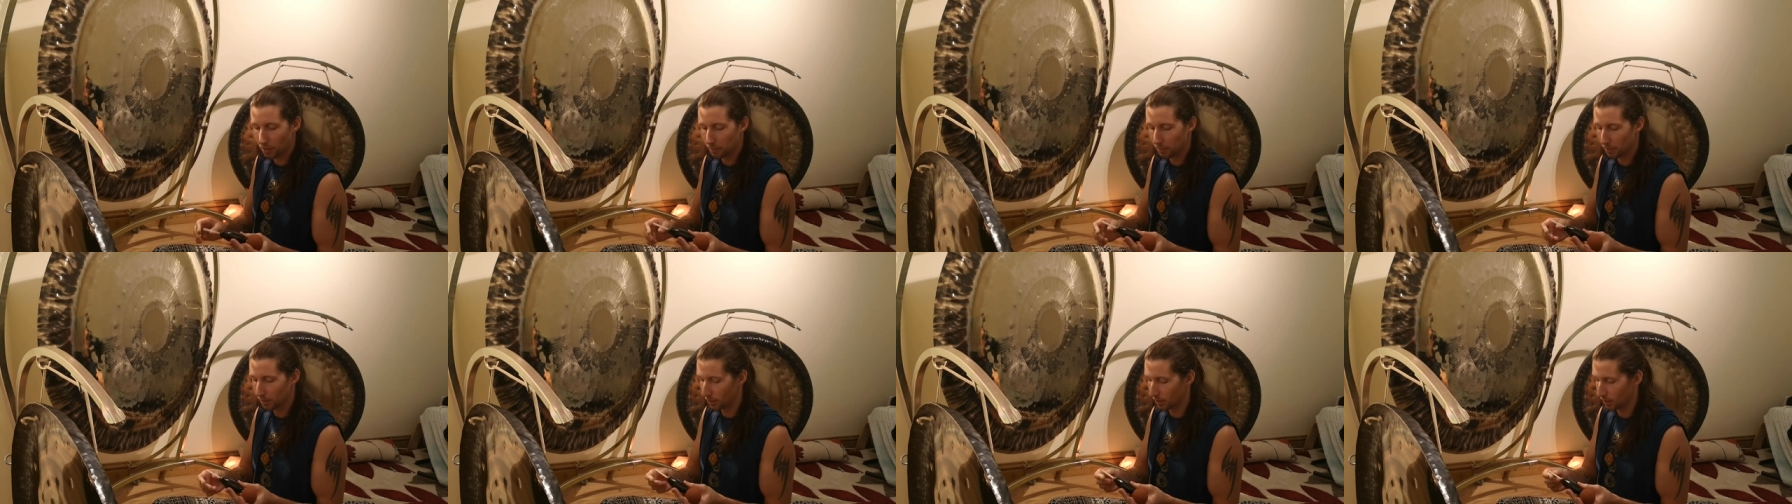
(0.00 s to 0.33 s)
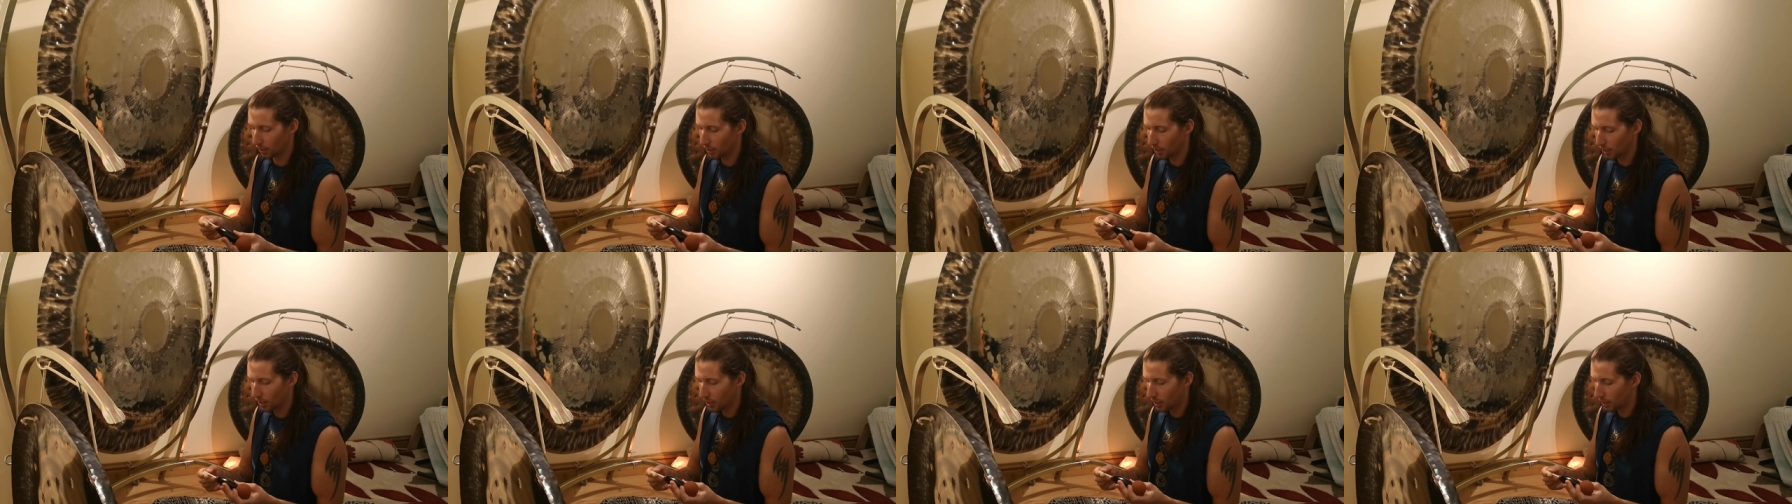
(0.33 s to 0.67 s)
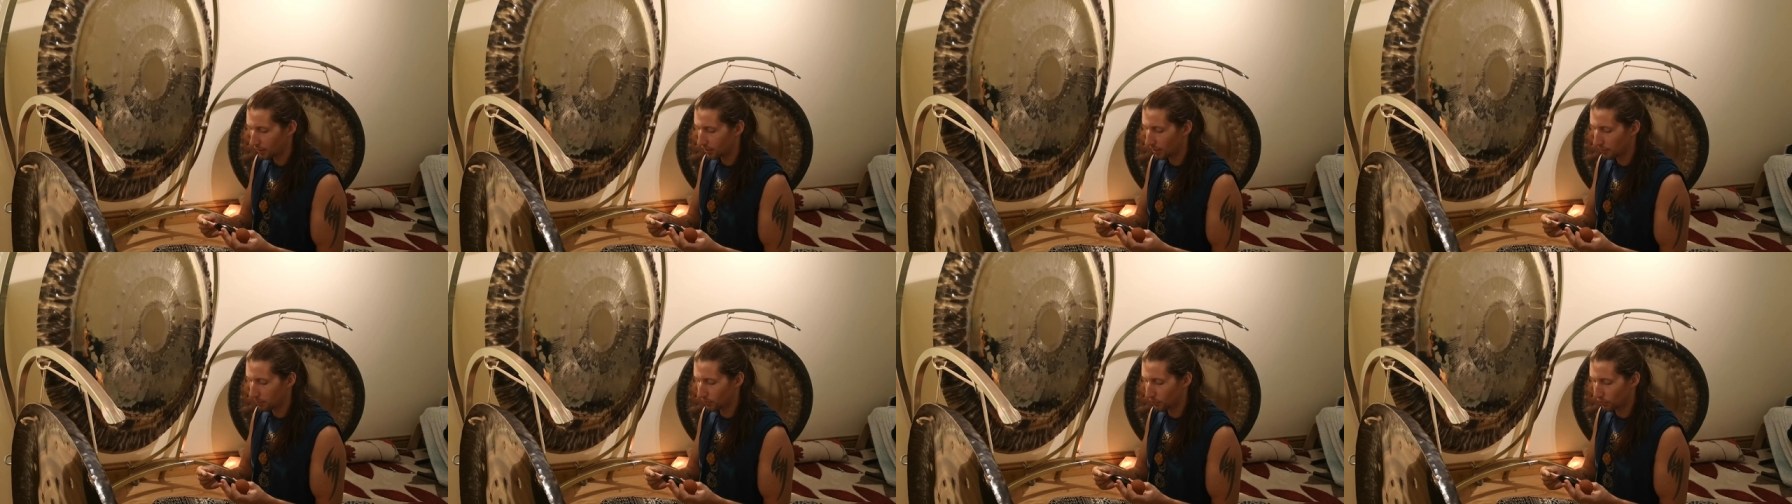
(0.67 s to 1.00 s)
I'm going to
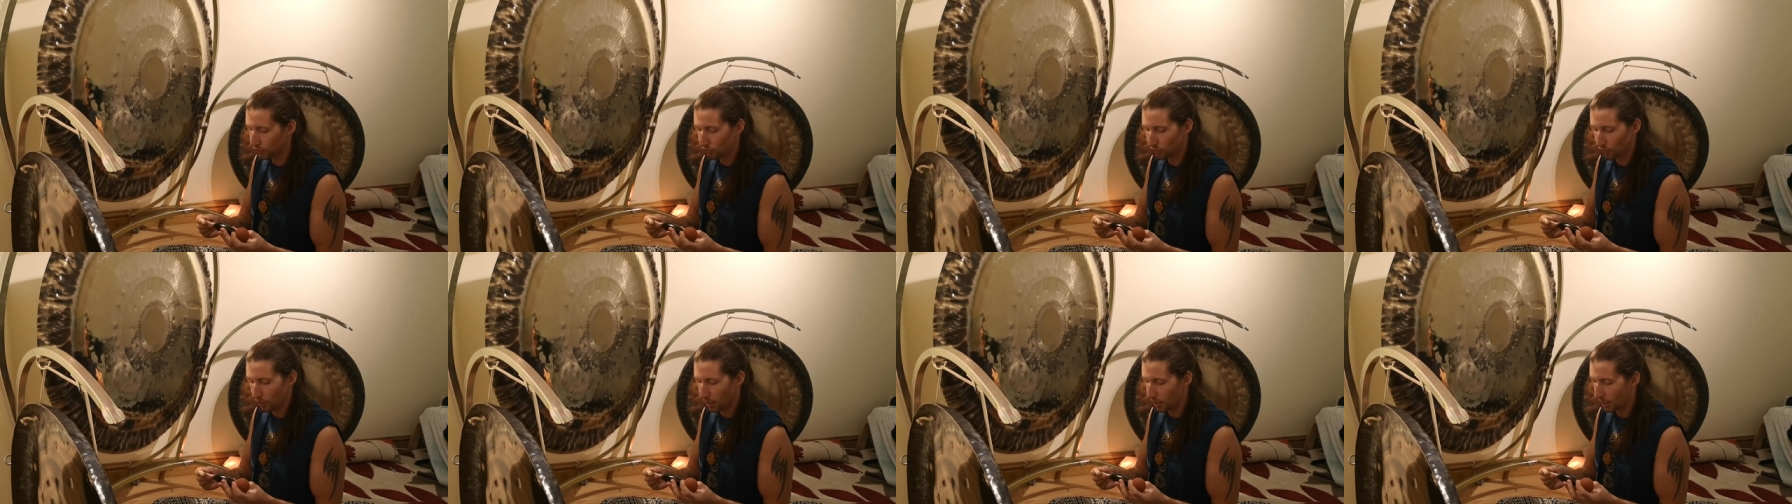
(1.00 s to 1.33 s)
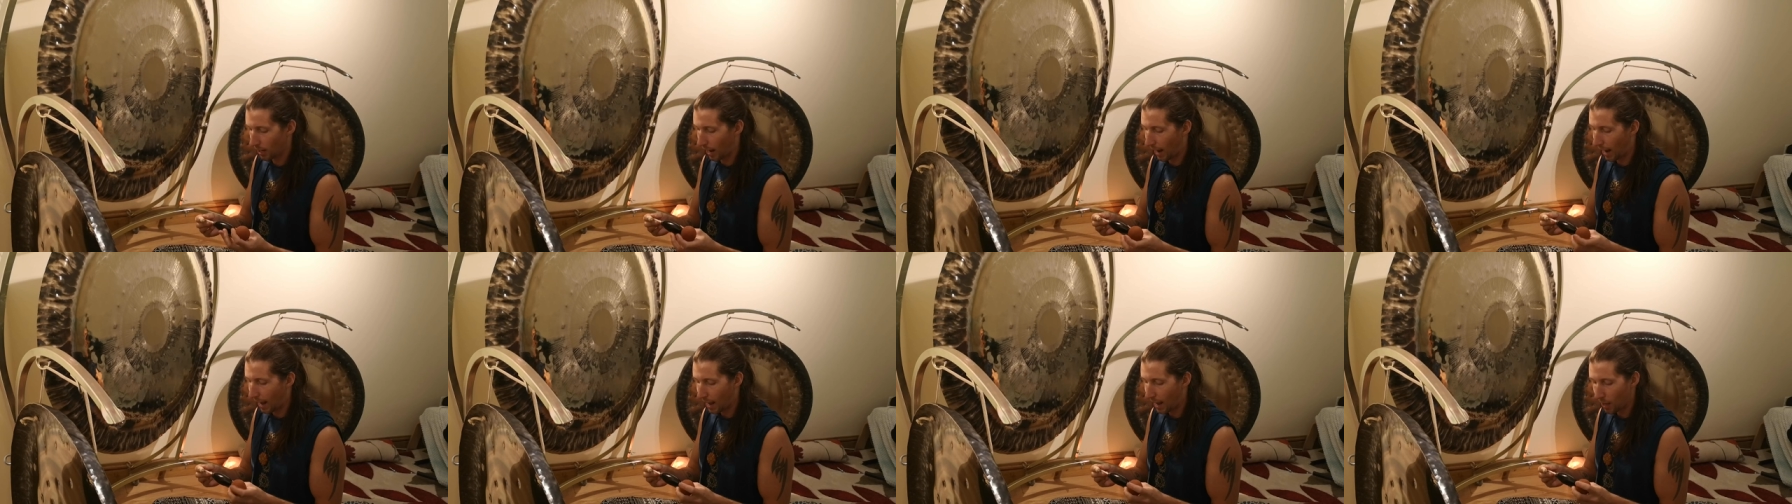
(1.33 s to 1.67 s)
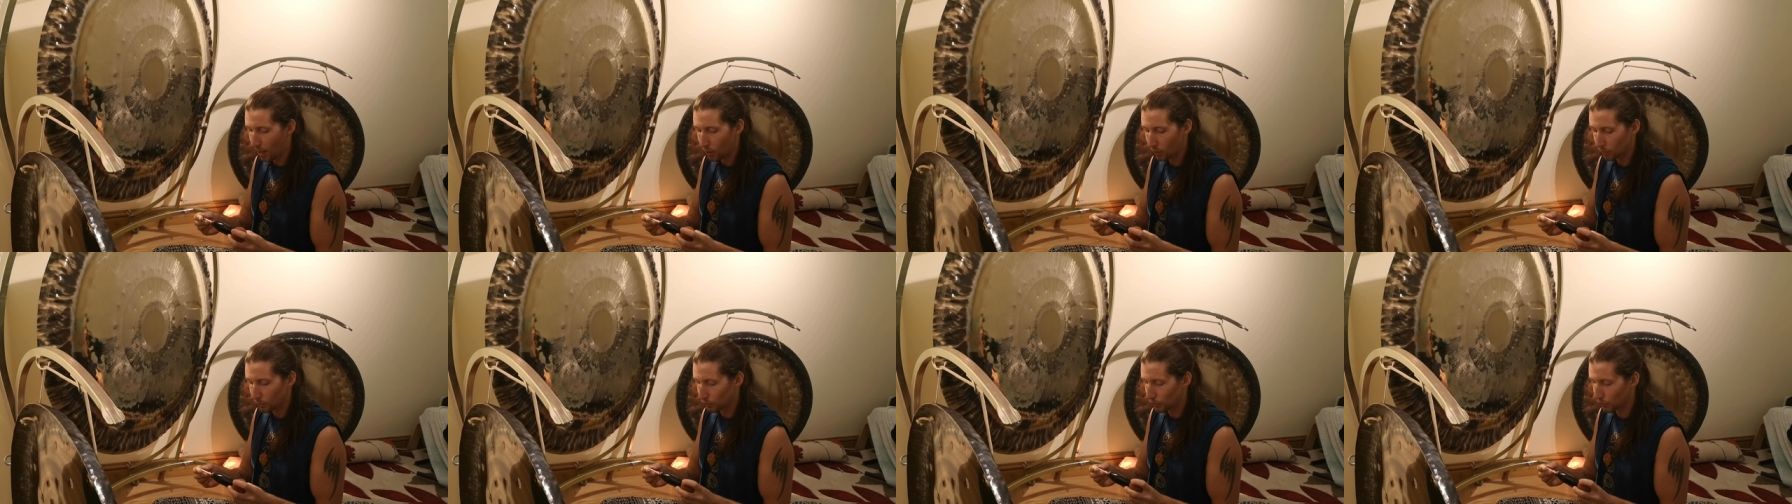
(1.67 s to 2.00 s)
demonstrate
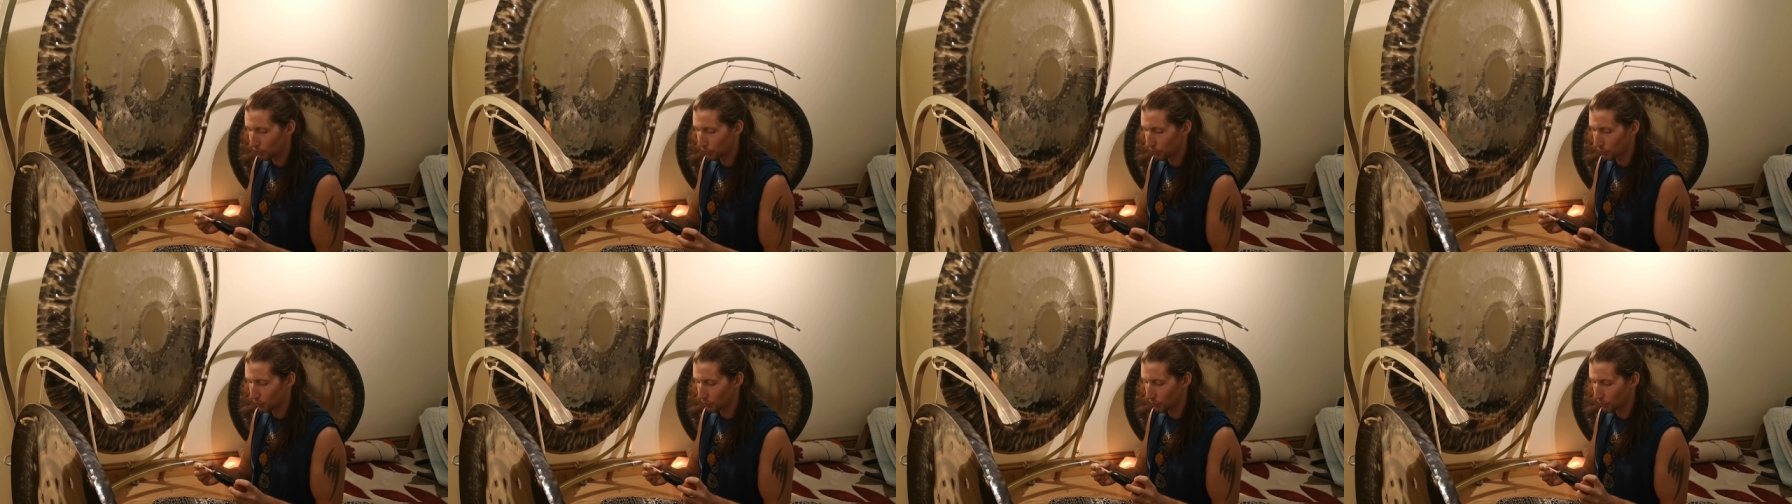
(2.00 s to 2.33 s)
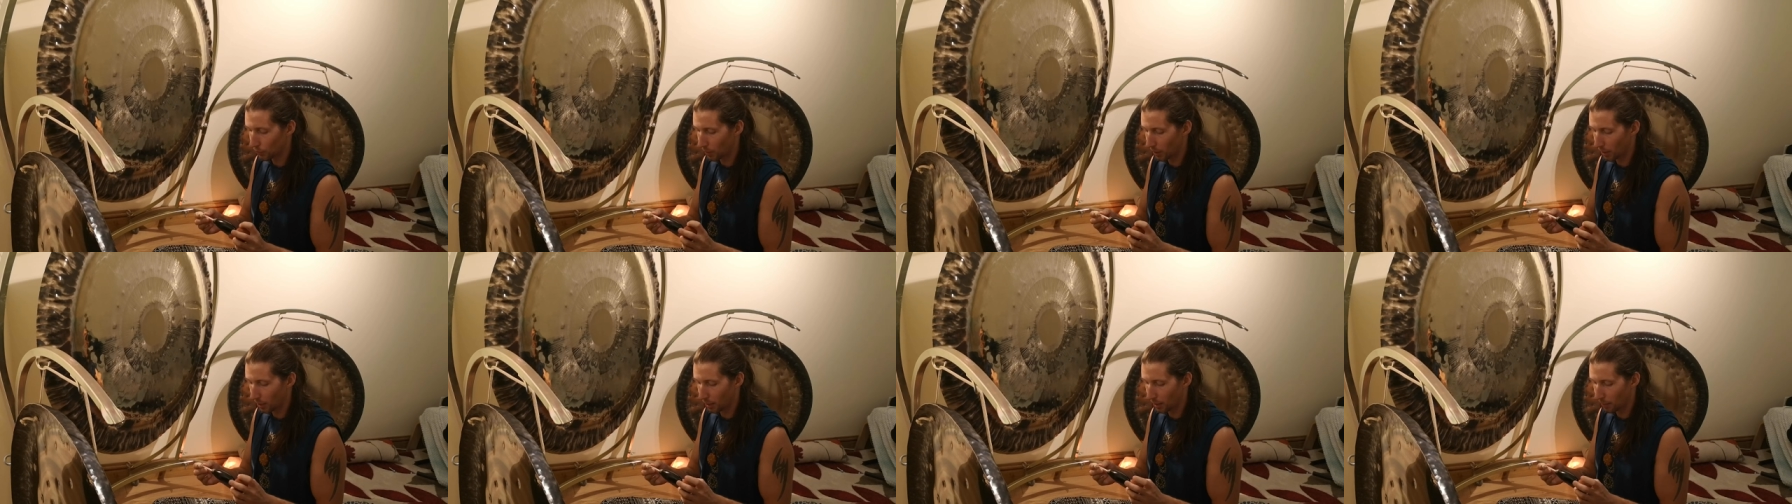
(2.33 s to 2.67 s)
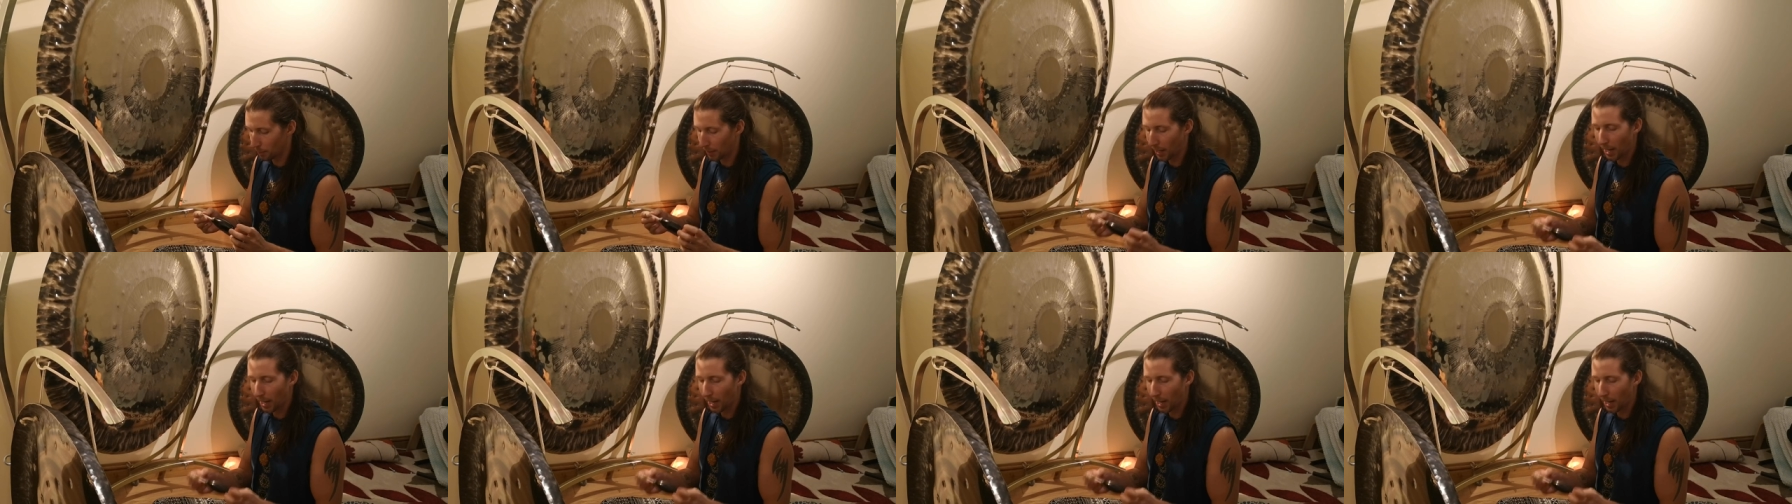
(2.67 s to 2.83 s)
how to uh,